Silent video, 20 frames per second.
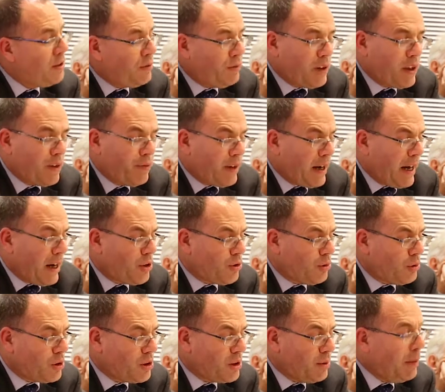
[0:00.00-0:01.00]
for the
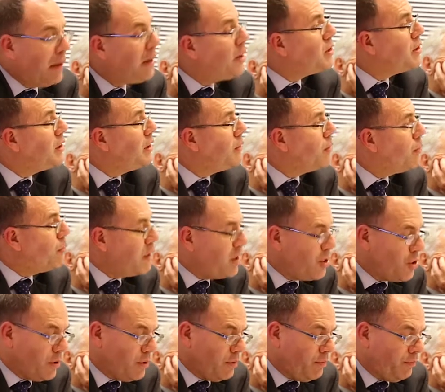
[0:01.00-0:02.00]
financial stability of the
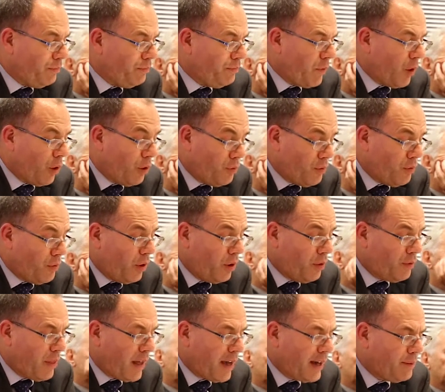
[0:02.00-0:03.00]
region
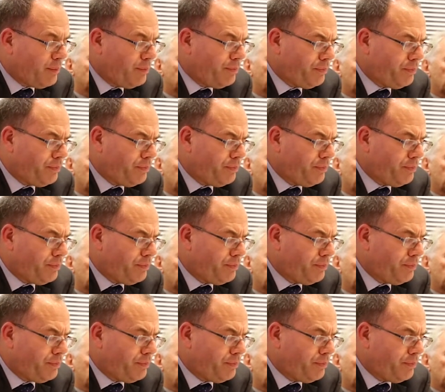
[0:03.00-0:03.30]
of that.